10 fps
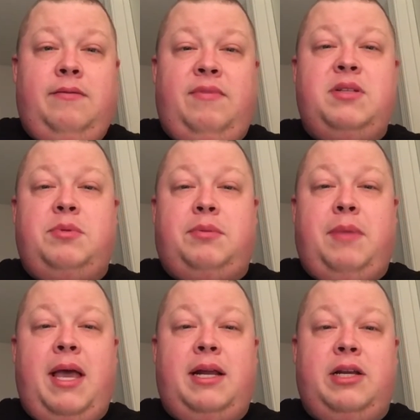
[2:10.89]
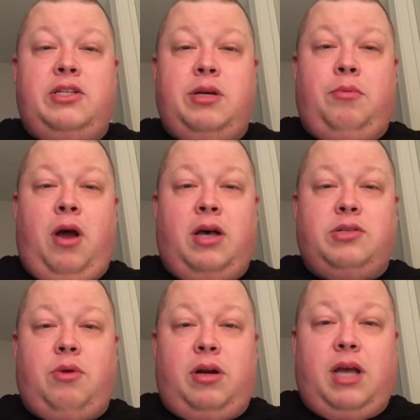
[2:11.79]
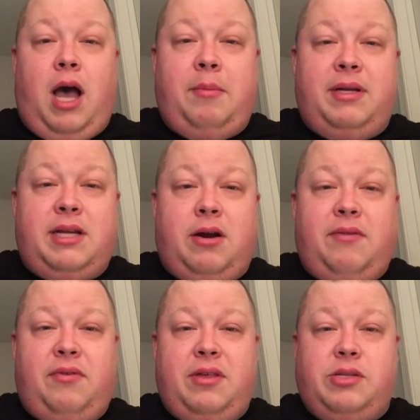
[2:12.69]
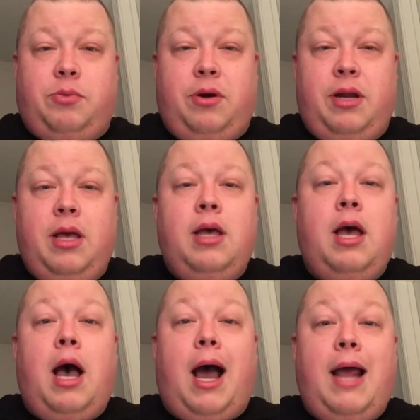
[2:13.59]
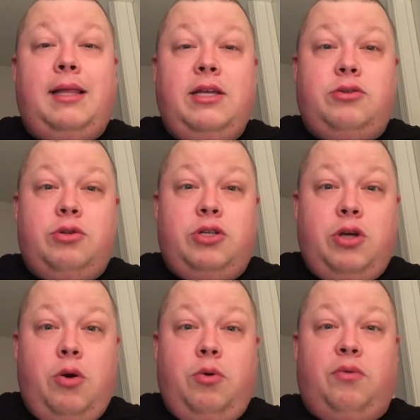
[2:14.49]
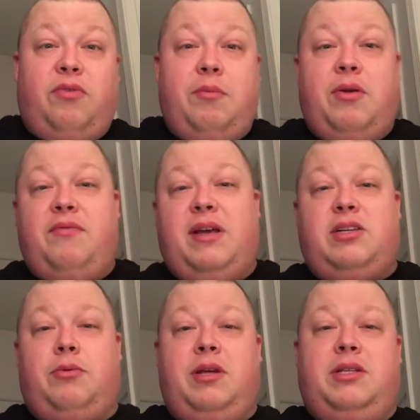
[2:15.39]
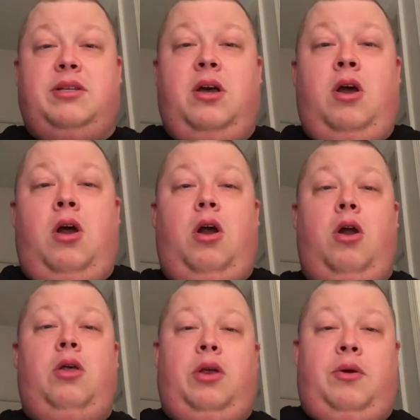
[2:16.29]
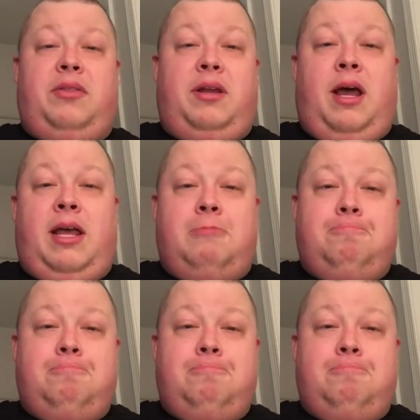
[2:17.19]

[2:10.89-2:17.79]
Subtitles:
Vince McMahon and Jim Ross are on commentary for this one. Highlights are shown from their victories earlier in the night.